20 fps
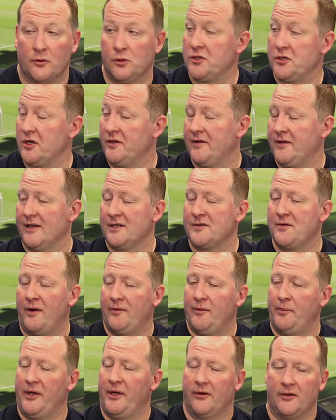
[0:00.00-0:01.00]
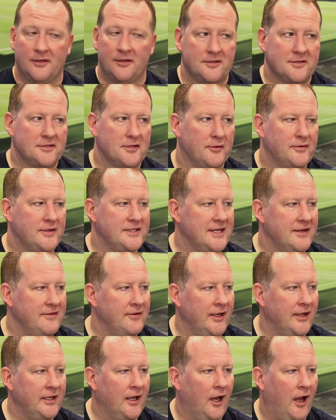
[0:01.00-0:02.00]
John, thanks for having me on Toffee
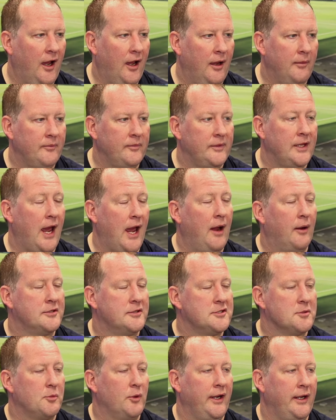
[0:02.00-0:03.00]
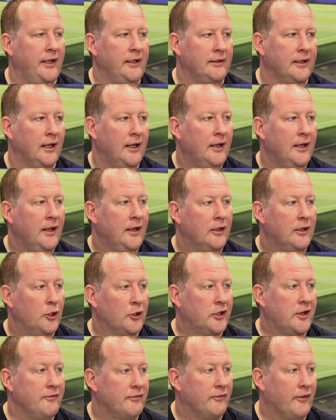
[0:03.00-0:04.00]
TV. So we're
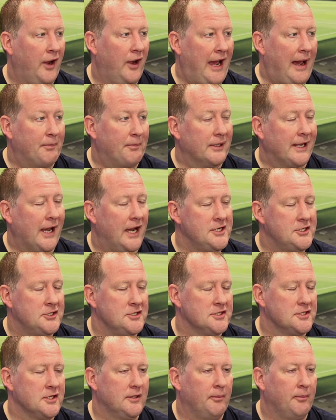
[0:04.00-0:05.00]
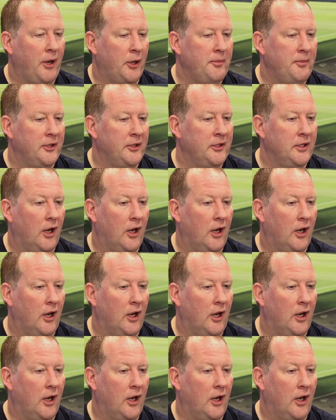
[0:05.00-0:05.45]
looking for applications at the moment.